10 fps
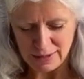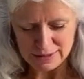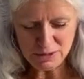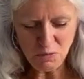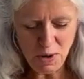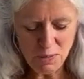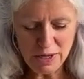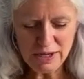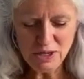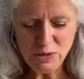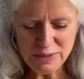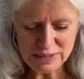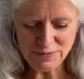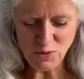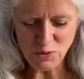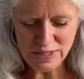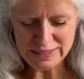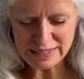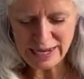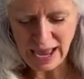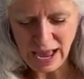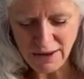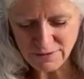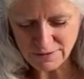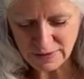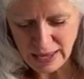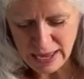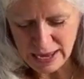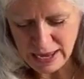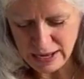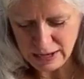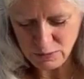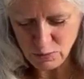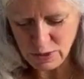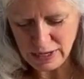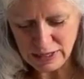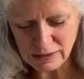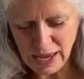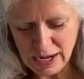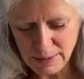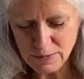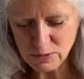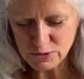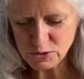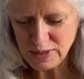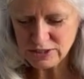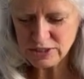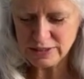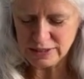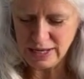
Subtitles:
So what we're gonna do is fold this in half, and we're gonna line up those two edges.